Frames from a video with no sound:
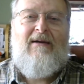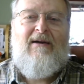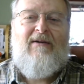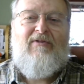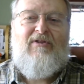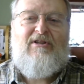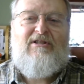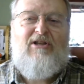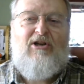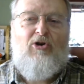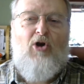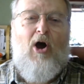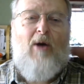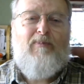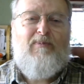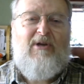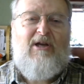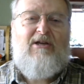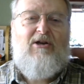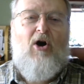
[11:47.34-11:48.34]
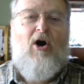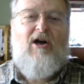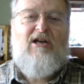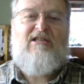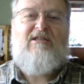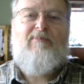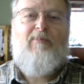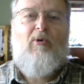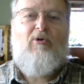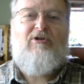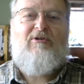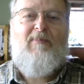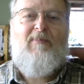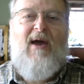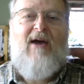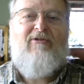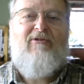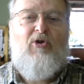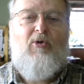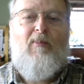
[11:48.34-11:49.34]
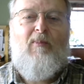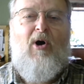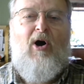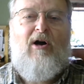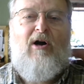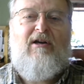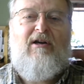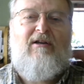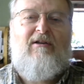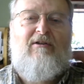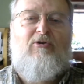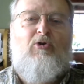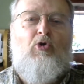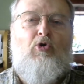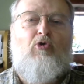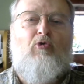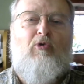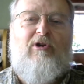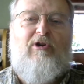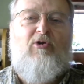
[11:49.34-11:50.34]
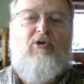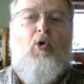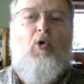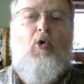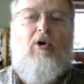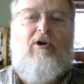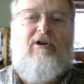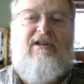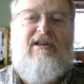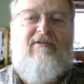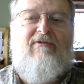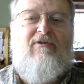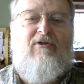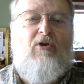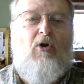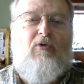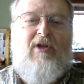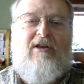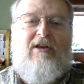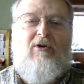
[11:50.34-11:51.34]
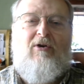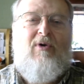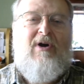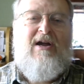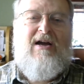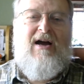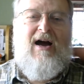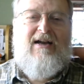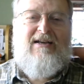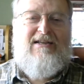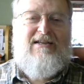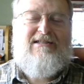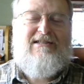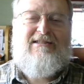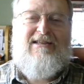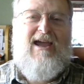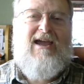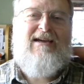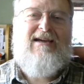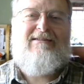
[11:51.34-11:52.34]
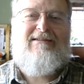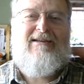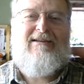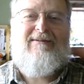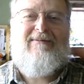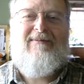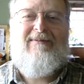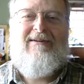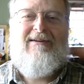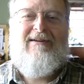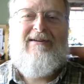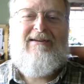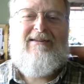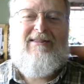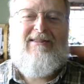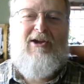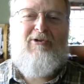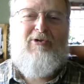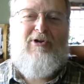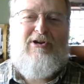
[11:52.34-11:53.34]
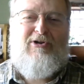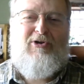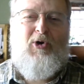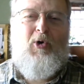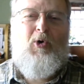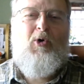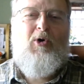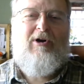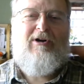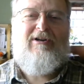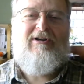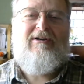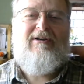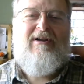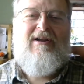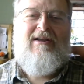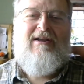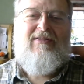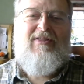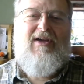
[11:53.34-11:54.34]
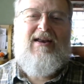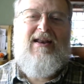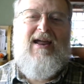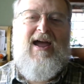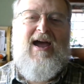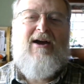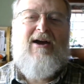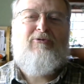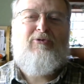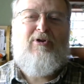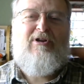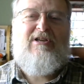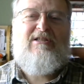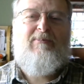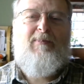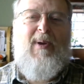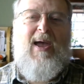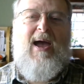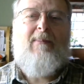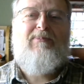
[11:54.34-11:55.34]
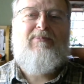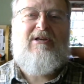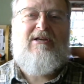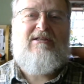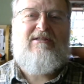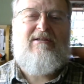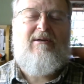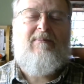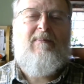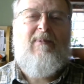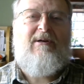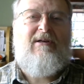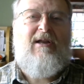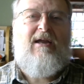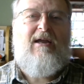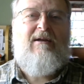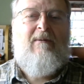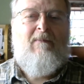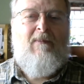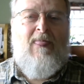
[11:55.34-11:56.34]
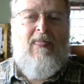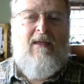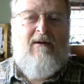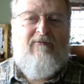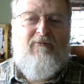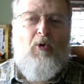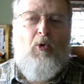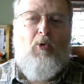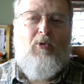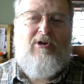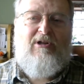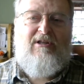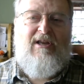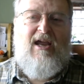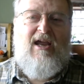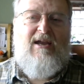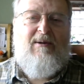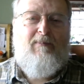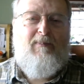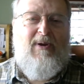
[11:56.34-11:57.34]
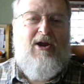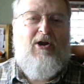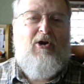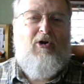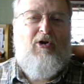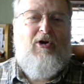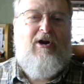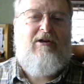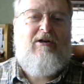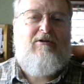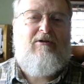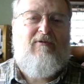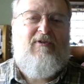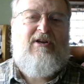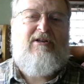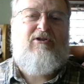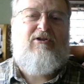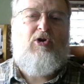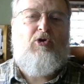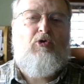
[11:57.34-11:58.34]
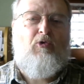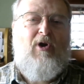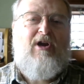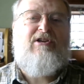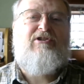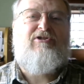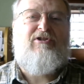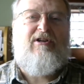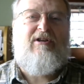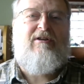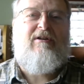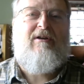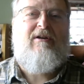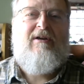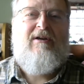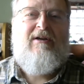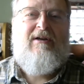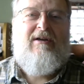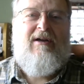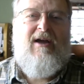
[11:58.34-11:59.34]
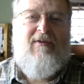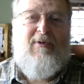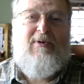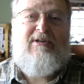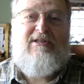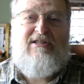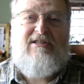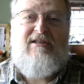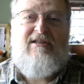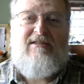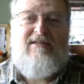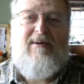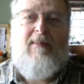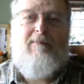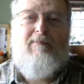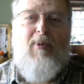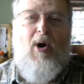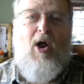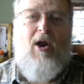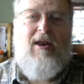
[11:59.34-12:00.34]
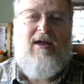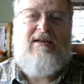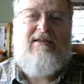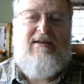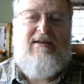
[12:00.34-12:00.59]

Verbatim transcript: The Synoptic Gospels, Matthew, Mark, and Luke, record it, even though they don't understand it. They record it that after his baptism and a 40 day period of integration, which is a symbolic